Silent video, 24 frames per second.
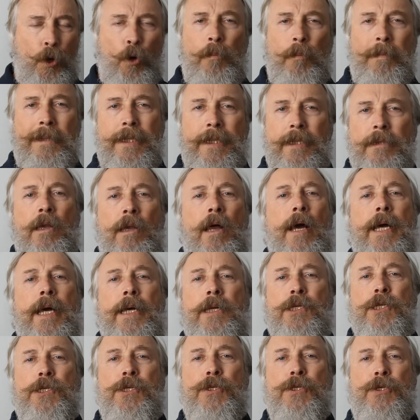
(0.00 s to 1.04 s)
opening
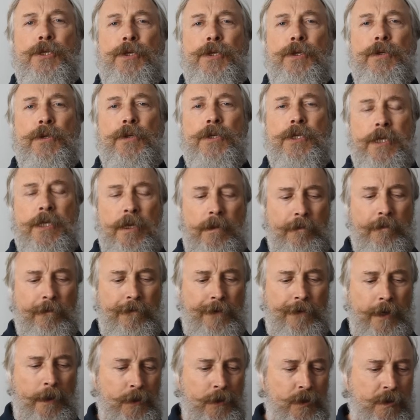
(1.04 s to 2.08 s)
lines to some
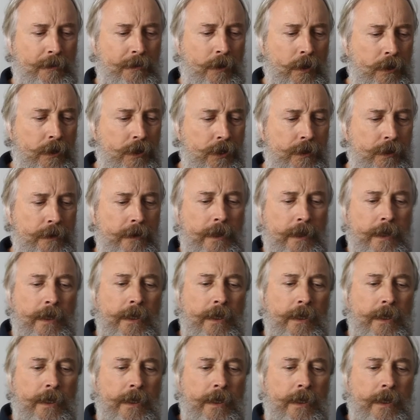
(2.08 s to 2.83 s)
famous books.